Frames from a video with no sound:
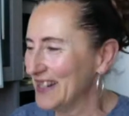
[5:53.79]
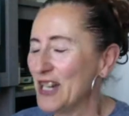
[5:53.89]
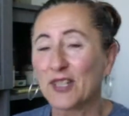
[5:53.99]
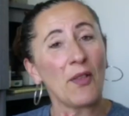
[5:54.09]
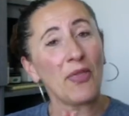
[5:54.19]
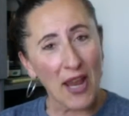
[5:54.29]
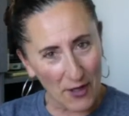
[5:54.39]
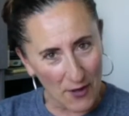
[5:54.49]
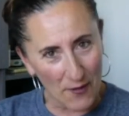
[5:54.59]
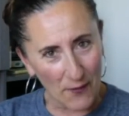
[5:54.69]
So
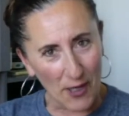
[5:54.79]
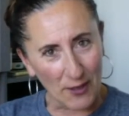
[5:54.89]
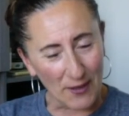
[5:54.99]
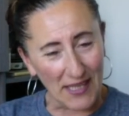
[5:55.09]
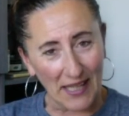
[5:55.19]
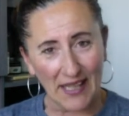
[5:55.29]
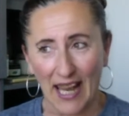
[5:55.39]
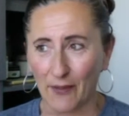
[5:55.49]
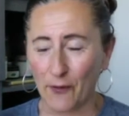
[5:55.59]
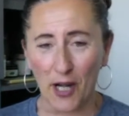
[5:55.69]
thank you for understanding
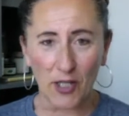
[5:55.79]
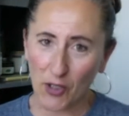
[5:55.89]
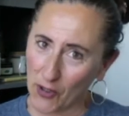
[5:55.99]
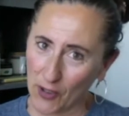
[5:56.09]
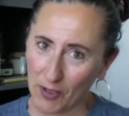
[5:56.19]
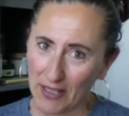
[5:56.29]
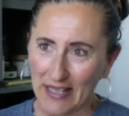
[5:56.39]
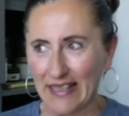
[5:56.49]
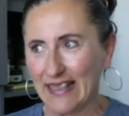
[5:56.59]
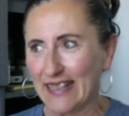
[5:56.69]
that. French girl
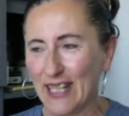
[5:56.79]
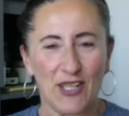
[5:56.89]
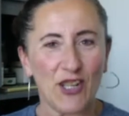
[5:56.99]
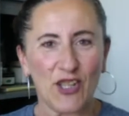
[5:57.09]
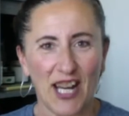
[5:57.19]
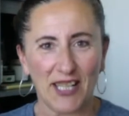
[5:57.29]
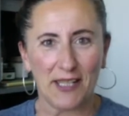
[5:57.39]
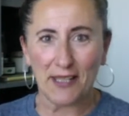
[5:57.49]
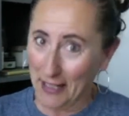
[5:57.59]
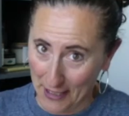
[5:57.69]
teaching
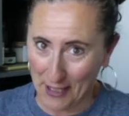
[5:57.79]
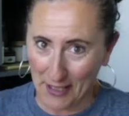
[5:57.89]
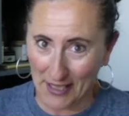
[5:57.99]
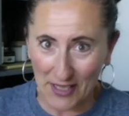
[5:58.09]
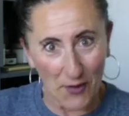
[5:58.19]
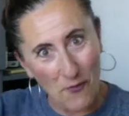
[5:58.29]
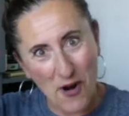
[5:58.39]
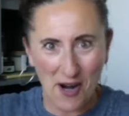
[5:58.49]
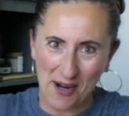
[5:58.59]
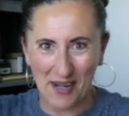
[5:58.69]
Chinese in English.
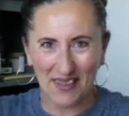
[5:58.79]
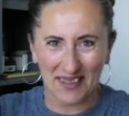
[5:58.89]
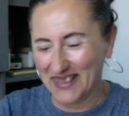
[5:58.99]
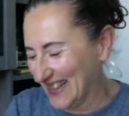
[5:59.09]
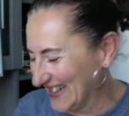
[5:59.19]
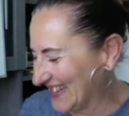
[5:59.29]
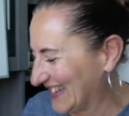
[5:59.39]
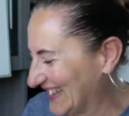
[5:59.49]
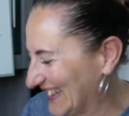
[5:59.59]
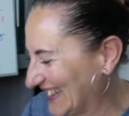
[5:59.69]
Woohoo!
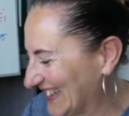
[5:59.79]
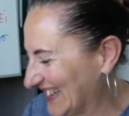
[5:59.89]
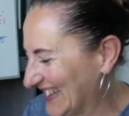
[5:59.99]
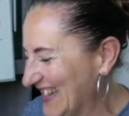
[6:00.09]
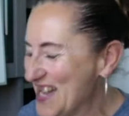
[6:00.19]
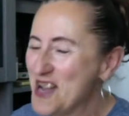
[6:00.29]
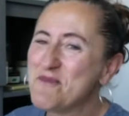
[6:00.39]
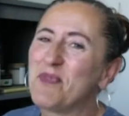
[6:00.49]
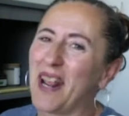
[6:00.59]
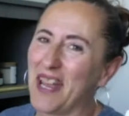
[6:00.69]

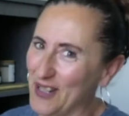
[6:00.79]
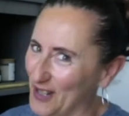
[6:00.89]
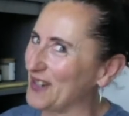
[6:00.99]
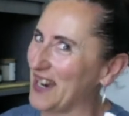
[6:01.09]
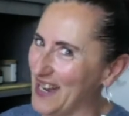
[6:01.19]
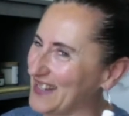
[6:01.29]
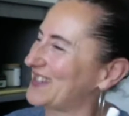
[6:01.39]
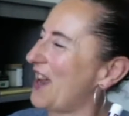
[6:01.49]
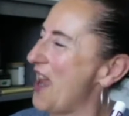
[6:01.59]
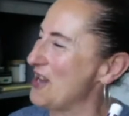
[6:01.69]
But I know you guys
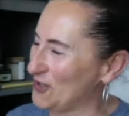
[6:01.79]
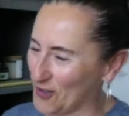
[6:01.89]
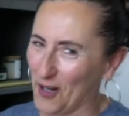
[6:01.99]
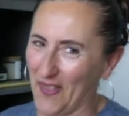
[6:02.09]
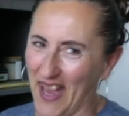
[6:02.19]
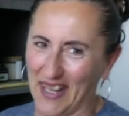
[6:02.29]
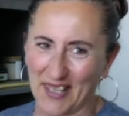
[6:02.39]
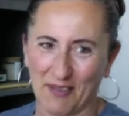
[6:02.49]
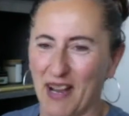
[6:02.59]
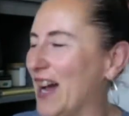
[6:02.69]
enjoy that
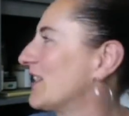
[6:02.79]
as well.